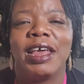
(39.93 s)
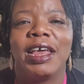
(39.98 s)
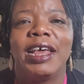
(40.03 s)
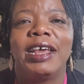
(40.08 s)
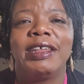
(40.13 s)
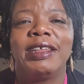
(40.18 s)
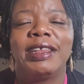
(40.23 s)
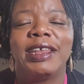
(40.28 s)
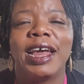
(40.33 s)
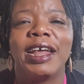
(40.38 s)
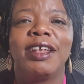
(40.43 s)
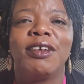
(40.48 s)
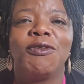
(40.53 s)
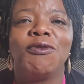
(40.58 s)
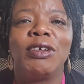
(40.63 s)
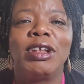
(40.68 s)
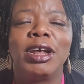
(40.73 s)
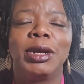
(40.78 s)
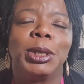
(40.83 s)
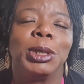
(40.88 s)
He said
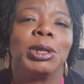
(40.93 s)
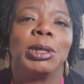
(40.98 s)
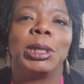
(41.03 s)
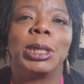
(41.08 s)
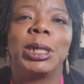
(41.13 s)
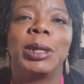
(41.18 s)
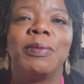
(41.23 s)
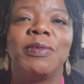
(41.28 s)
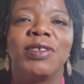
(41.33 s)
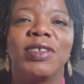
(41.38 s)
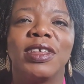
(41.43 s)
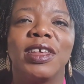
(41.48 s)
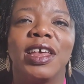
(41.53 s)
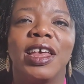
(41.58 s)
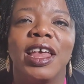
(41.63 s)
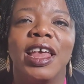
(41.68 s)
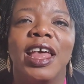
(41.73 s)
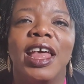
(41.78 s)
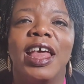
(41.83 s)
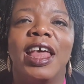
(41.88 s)
relationships
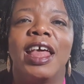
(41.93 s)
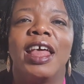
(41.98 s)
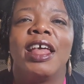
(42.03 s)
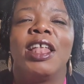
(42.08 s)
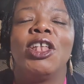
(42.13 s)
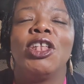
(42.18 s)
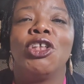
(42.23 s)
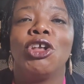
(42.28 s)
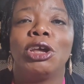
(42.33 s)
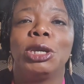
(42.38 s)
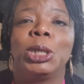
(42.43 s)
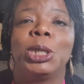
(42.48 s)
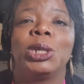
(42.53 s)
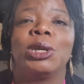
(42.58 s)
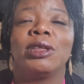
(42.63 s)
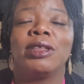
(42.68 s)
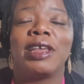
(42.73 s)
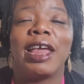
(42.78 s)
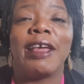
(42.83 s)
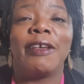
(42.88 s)

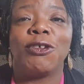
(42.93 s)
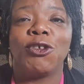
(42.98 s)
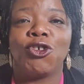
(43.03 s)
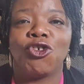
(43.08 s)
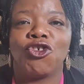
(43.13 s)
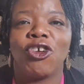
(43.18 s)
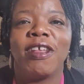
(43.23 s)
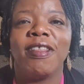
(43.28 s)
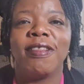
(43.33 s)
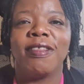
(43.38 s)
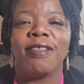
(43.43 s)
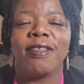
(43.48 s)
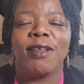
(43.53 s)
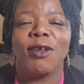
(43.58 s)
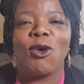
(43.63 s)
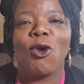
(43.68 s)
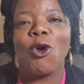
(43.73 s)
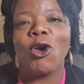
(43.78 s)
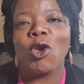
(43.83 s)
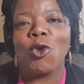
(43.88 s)
nurtures a strength
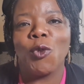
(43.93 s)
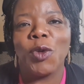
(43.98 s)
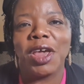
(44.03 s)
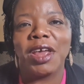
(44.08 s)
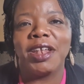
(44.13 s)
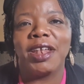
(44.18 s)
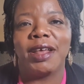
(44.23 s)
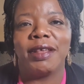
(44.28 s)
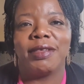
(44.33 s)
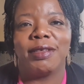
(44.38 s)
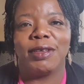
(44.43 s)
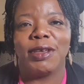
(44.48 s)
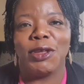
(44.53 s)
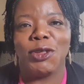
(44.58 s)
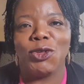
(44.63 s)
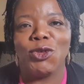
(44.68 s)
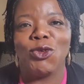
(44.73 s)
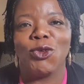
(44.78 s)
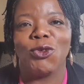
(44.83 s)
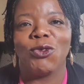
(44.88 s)
or a weakness
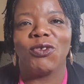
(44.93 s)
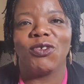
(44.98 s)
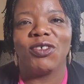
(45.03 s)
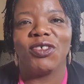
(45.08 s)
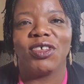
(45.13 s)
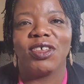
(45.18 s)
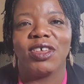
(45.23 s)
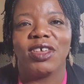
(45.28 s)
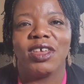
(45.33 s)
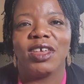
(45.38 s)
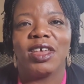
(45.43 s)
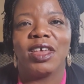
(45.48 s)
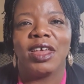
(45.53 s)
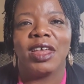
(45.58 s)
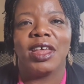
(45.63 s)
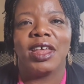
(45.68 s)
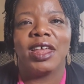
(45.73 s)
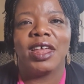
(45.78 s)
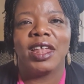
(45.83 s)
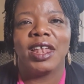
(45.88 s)
in you.
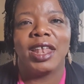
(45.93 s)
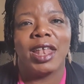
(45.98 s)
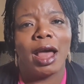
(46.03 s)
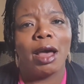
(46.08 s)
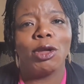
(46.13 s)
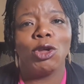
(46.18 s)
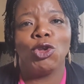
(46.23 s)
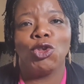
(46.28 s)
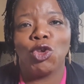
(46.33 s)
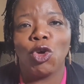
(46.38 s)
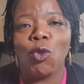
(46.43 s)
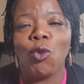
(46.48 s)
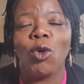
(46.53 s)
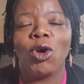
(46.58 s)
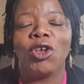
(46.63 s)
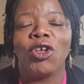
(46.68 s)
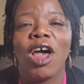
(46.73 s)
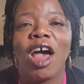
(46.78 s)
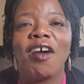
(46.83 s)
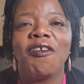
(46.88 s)
Now, you don't
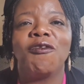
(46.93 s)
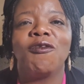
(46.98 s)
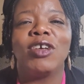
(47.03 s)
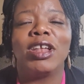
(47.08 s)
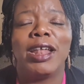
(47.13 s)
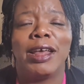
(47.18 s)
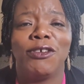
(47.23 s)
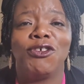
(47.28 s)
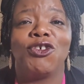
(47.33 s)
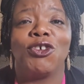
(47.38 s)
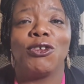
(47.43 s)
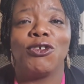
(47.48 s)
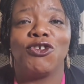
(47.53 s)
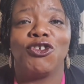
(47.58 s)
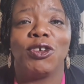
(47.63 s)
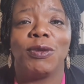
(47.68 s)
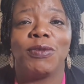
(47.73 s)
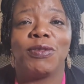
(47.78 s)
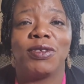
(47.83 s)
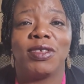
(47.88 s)
want to have
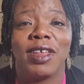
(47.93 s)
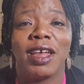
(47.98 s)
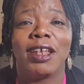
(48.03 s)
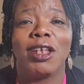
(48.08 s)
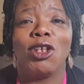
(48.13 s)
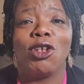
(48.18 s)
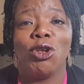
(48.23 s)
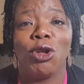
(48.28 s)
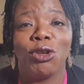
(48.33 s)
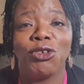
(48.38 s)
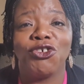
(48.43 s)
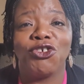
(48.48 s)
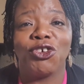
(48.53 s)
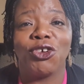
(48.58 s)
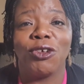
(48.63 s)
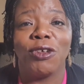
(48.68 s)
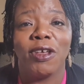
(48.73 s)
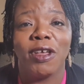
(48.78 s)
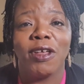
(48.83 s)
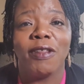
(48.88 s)
relationships that
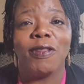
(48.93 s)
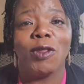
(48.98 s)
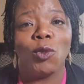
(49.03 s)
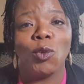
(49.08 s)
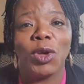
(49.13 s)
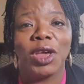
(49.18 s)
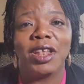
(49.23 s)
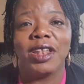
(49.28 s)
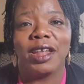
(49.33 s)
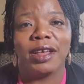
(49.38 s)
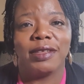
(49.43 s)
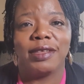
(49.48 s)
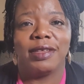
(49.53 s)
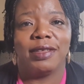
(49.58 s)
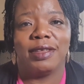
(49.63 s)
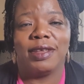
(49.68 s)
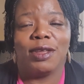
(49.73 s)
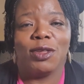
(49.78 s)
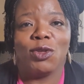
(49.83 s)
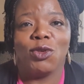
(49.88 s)
nurture the
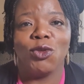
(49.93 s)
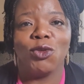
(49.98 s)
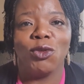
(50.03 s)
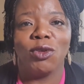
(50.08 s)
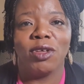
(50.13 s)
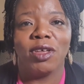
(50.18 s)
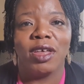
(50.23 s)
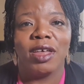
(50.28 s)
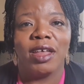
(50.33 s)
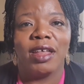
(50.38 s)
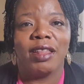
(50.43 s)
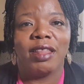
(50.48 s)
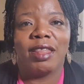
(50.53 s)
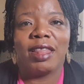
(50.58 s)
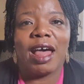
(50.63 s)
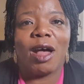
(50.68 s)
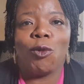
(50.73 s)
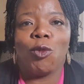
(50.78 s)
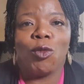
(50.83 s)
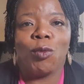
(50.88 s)
weaknesses in you.
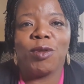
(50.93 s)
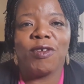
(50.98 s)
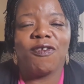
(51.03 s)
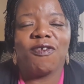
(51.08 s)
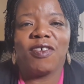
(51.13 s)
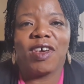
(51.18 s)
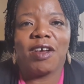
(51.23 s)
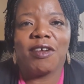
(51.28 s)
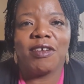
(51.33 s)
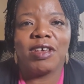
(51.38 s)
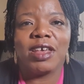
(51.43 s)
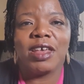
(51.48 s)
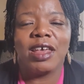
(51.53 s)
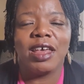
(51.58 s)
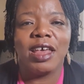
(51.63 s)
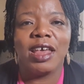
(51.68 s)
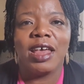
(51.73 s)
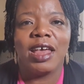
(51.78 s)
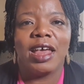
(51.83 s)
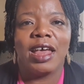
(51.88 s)
That will be
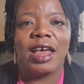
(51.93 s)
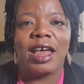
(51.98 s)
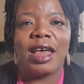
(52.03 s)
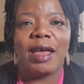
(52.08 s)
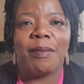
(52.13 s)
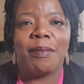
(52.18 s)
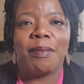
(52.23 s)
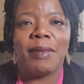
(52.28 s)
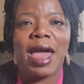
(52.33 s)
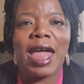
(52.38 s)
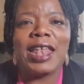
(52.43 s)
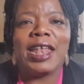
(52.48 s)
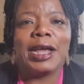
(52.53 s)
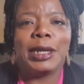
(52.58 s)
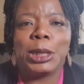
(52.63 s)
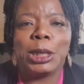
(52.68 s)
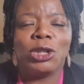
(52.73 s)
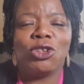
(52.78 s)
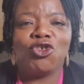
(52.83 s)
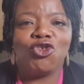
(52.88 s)
very um,
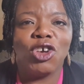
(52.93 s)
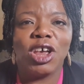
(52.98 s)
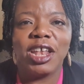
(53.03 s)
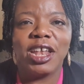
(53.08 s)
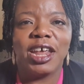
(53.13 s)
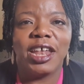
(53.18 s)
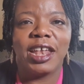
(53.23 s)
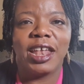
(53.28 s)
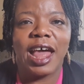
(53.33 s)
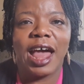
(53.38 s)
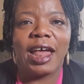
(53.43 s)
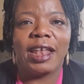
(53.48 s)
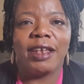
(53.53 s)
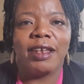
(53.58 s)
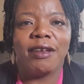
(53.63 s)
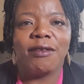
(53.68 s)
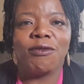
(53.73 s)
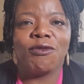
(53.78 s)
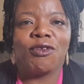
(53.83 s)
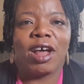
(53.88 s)
energy draining
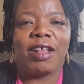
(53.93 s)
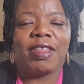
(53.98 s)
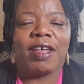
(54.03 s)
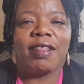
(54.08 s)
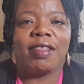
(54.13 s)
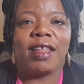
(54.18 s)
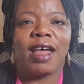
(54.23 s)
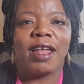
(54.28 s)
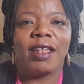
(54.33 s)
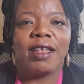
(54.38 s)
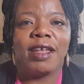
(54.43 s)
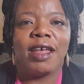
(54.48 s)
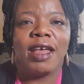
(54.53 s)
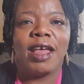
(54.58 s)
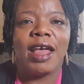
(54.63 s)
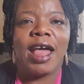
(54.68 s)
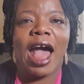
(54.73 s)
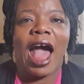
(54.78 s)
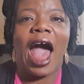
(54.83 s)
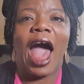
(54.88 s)
and rather than
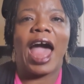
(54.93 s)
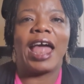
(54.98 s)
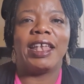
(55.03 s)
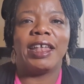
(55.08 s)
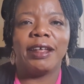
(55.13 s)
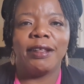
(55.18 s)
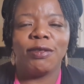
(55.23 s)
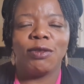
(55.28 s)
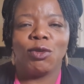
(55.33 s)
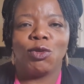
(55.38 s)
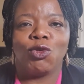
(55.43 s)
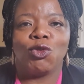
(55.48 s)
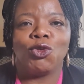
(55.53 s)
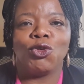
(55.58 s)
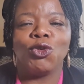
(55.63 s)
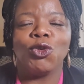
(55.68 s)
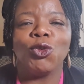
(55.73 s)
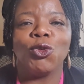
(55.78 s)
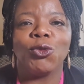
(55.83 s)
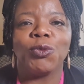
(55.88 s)
adding to
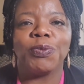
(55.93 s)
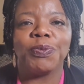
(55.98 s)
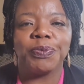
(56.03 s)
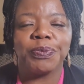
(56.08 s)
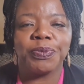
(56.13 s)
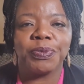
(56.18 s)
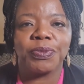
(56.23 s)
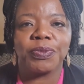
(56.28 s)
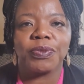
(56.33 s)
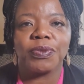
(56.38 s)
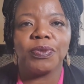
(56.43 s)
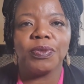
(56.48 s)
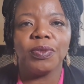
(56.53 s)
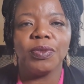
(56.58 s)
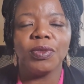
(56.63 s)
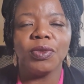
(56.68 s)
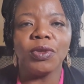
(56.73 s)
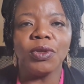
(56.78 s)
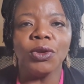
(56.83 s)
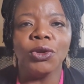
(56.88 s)
you.
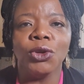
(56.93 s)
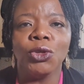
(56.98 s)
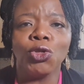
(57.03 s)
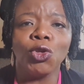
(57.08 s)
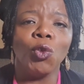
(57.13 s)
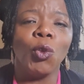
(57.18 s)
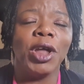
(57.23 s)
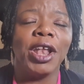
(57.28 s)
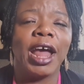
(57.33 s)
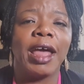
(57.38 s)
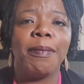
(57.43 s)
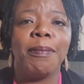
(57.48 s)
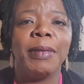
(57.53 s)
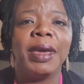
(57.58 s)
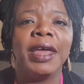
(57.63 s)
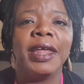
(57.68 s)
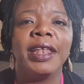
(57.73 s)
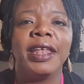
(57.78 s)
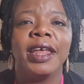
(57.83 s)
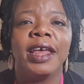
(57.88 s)
So when I
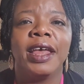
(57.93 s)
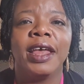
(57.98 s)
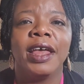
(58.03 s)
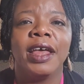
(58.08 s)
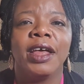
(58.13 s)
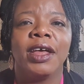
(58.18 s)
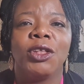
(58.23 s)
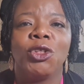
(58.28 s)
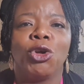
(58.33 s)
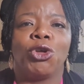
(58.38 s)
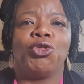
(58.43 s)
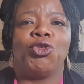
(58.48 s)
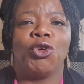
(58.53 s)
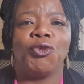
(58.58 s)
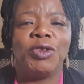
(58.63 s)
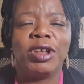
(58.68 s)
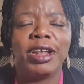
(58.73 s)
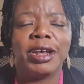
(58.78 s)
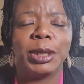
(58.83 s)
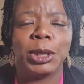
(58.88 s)
mean, does
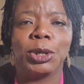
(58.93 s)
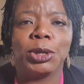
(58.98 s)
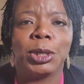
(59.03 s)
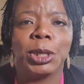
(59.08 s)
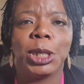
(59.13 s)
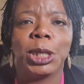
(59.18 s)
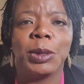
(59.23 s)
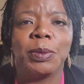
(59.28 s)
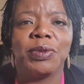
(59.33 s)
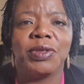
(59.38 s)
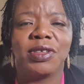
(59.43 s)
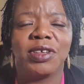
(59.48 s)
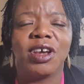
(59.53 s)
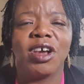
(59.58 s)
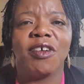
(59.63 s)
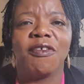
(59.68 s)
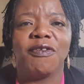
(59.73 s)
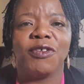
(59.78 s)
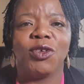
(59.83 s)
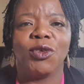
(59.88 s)
your relationship
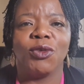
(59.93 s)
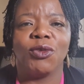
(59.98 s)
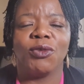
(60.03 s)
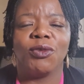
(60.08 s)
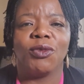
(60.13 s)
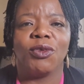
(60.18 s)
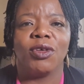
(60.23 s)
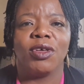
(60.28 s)
serve you?